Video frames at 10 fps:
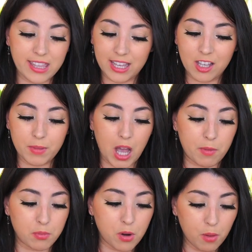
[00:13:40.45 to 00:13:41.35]
that can
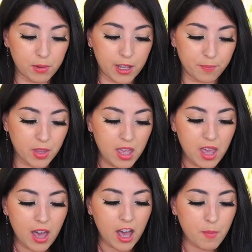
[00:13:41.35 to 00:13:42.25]
become a problem.
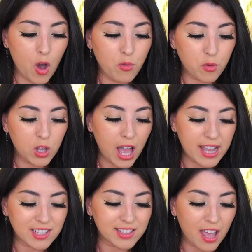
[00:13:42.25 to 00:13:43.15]
Overall,
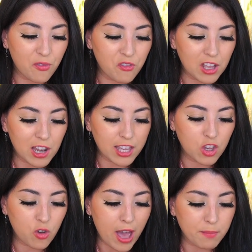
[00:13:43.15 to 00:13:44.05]
I feel
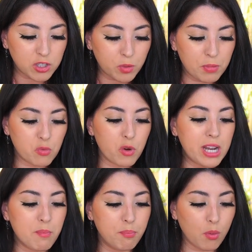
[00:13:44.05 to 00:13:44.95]
like your hamster would be
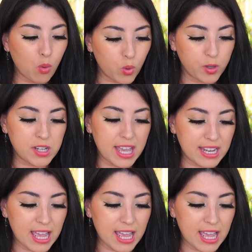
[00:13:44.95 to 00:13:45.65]
really bored in